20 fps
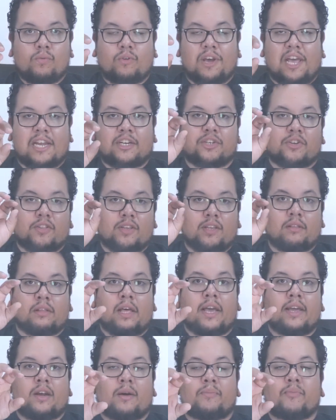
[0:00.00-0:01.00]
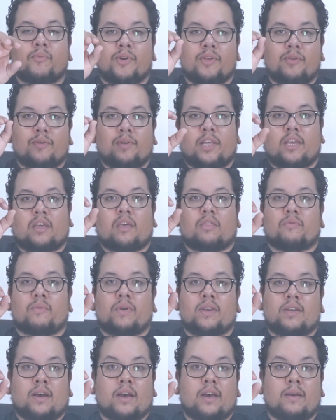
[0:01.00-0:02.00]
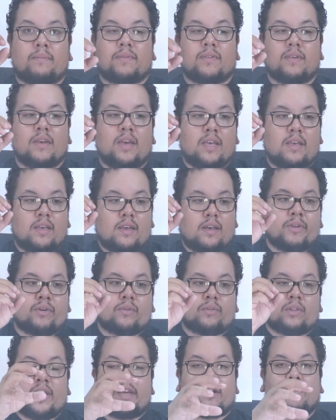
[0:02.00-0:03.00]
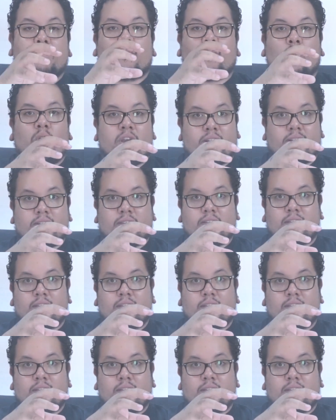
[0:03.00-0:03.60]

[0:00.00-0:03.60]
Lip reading: will actually light up when you click it 3 times. It'll light up white.